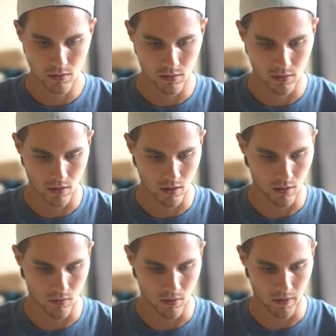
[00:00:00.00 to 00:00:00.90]

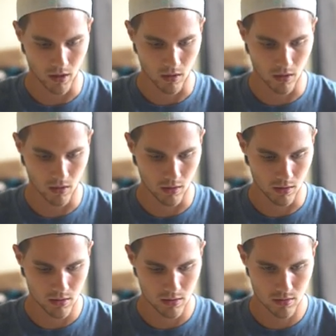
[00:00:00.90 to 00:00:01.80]
So we'll make
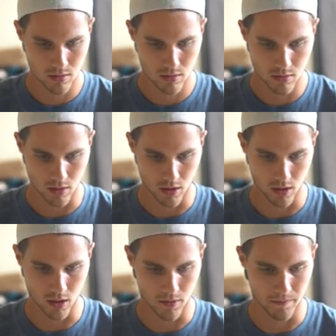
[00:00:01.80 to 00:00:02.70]
this,
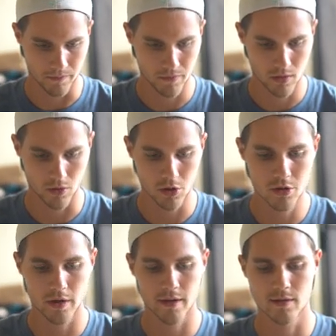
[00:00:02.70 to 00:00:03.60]
so
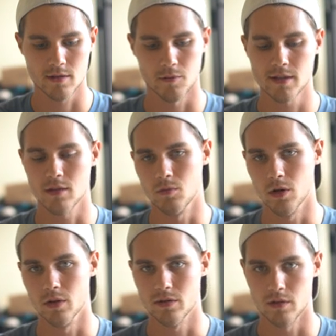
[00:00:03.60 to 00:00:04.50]
usually this is the rest of the world.